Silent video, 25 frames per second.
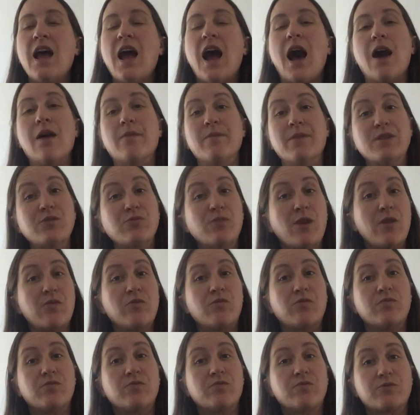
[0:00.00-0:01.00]
It's
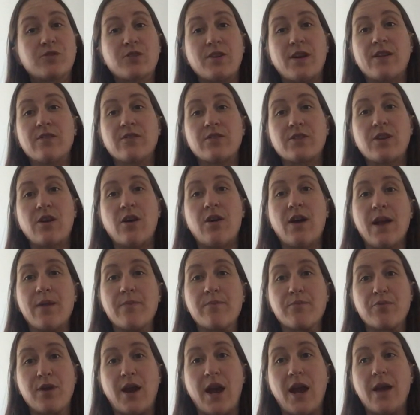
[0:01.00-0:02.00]
what trainers call a
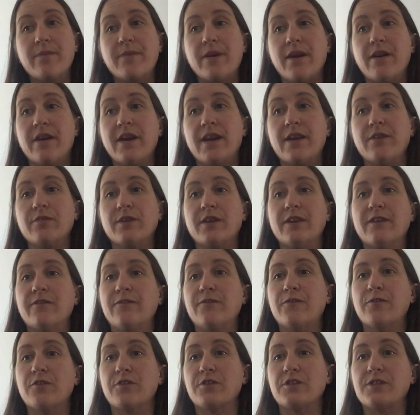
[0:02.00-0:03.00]
primary
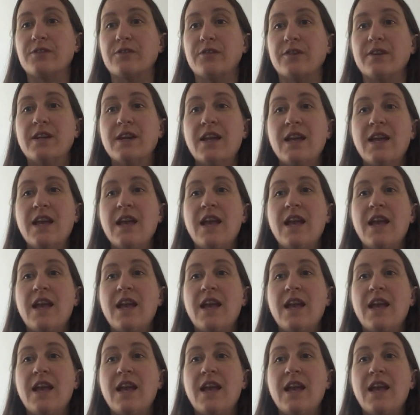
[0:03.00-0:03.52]
reinforcer.